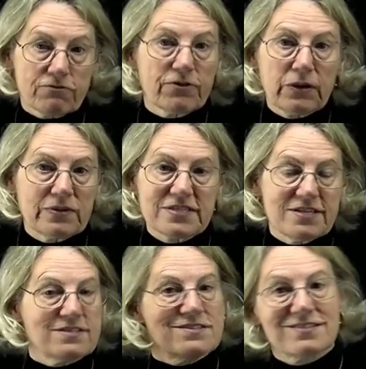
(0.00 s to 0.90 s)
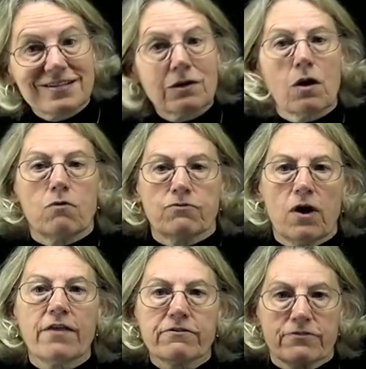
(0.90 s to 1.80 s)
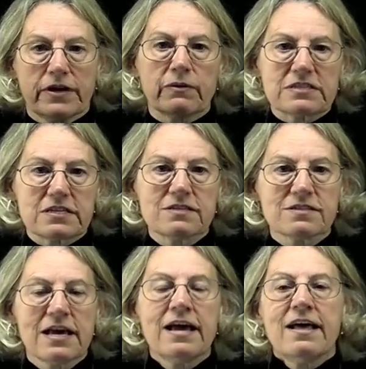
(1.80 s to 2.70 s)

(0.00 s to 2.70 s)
frequencies and 0 for other frequencies,